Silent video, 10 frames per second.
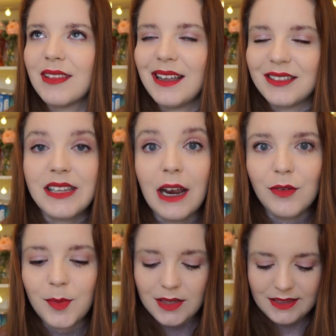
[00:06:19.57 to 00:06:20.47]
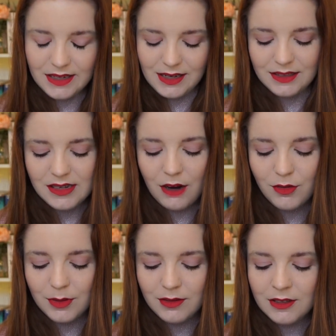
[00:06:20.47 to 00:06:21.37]
It's terrible, isn't it? It's
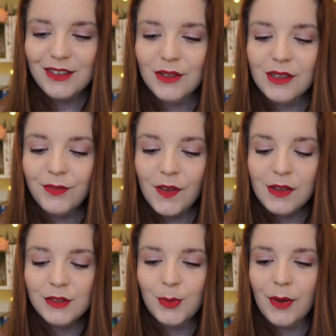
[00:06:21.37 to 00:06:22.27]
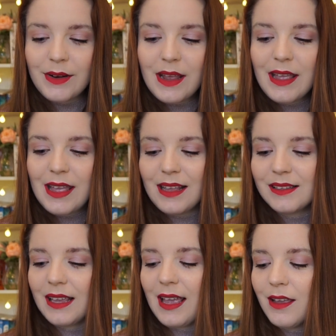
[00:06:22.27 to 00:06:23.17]
terrible. So the first one
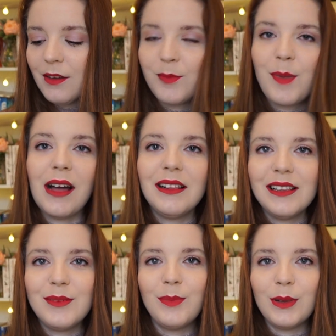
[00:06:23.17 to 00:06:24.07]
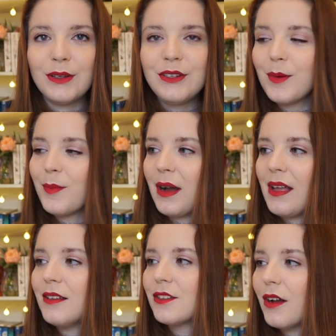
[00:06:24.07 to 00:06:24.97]
is King of Battle and Blood
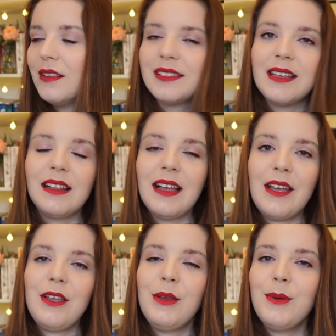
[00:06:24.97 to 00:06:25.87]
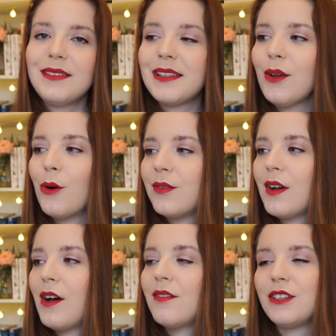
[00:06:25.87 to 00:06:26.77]
by Scarlett Sinclair, who is the author
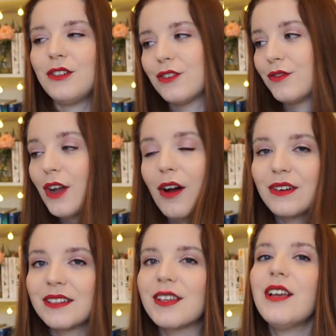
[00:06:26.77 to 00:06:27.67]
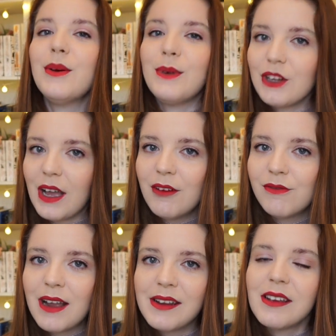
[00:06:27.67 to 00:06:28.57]
of A Touch of Darkness, which I have
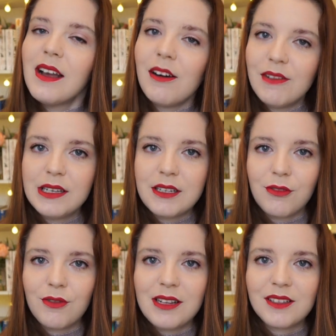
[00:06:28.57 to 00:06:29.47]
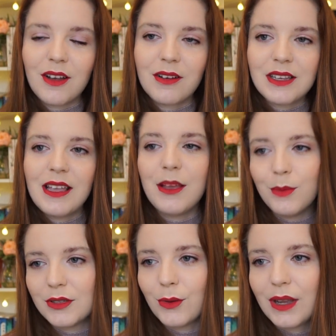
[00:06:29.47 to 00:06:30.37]
read. I rated it 3 stars. It
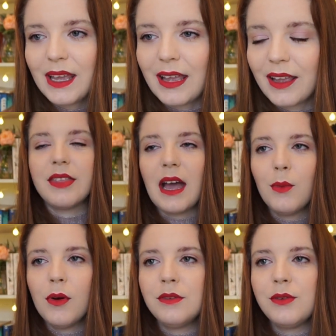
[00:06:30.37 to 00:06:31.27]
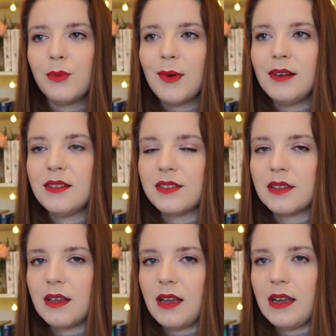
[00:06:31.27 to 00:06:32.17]
was okay. That one
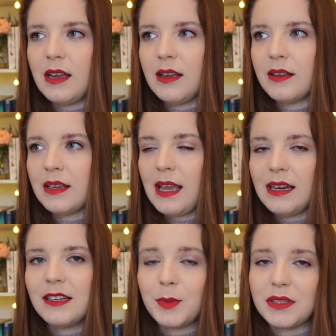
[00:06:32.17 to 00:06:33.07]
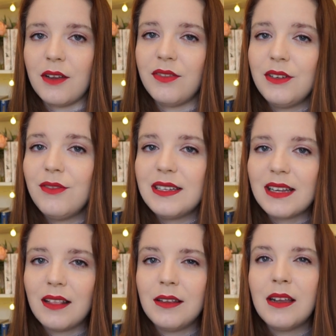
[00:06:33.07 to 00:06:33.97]
was Hades Persephone
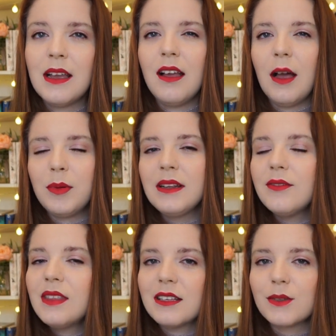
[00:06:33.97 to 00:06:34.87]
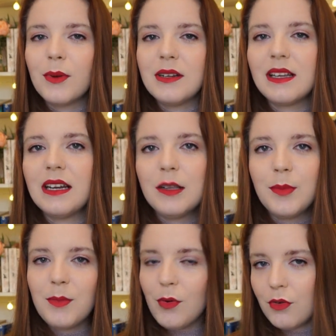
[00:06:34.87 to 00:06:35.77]
retelling. I believe this one is a little
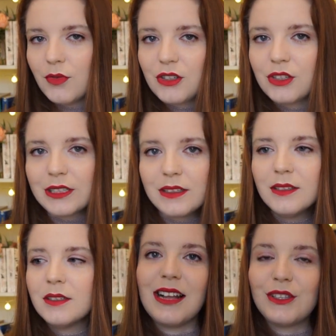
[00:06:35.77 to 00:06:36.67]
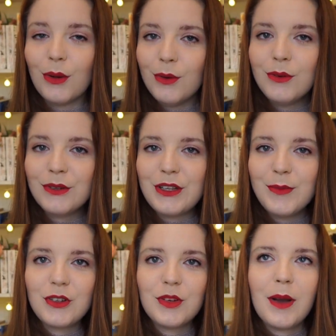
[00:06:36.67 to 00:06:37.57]
bit more original. I don't know too
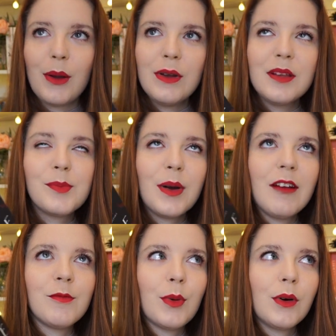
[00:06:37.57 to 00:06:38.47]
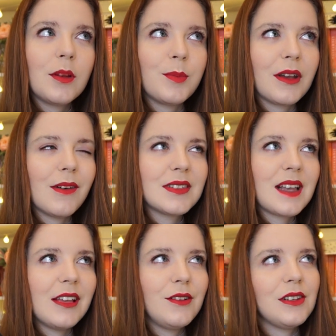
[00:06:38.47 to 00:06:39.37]
much about it, but I've bought it because
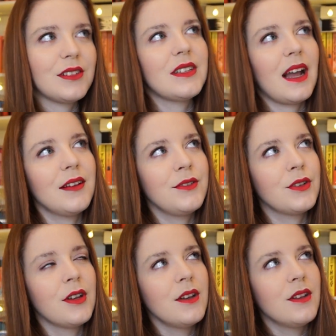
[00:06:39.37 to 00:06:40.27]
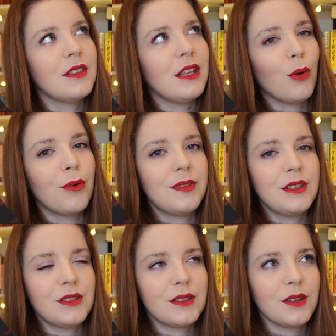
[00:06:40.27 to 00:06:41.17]
I understand the
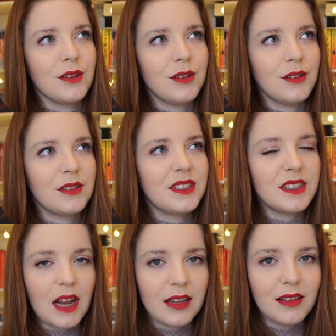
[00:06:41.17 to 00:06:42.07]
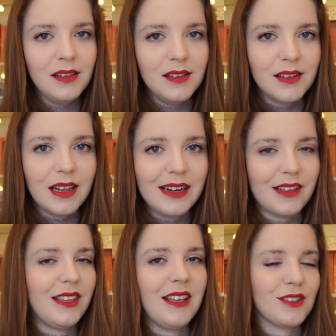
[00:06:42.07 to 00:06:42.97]
author's style, and I
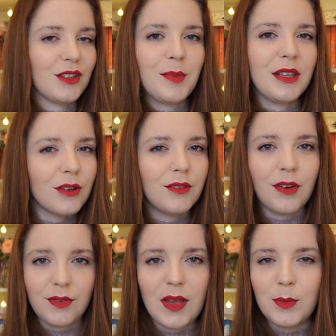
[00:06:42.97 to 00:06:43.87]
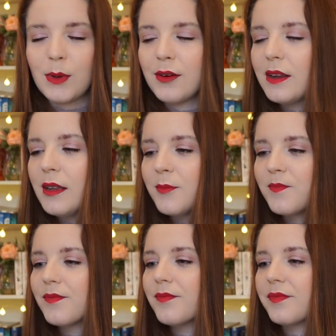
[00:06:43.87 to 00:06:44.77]
think it's going to be good for February.
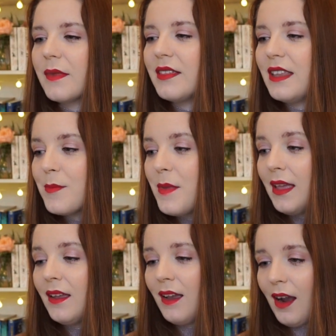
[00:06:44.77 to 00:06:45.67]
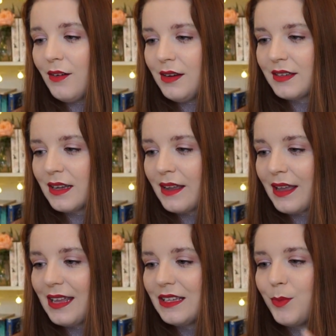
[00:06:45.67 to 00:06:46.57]
The main character
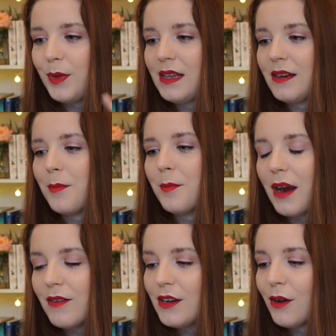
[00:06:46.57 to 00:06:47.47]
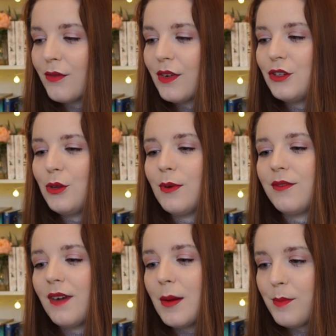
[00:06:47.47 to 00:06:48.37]
is being married off to a
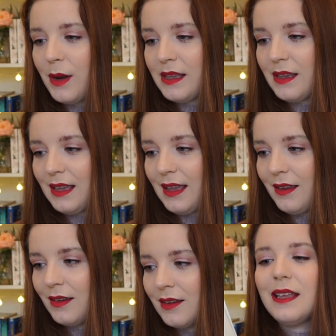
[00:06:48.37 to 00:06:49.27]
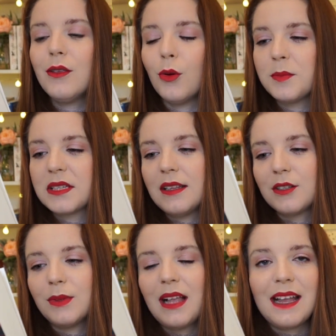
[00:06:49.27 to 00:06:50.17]
vampire king in the hopes that
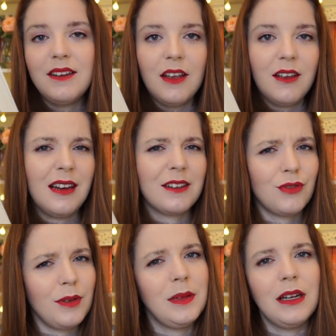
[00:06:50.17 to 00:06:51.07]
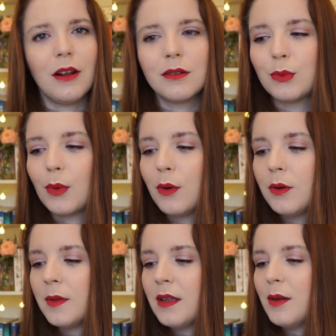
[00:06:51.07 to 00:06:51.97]
this will end an extremely long
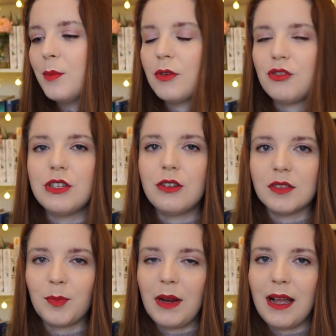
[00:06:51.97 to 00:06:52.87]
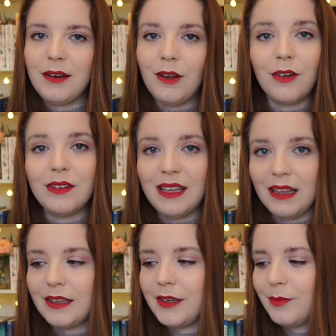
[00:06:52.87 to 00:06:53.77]
war, but she does plan on
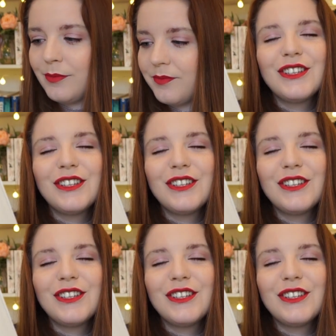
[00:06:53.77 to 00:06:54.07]
killing him.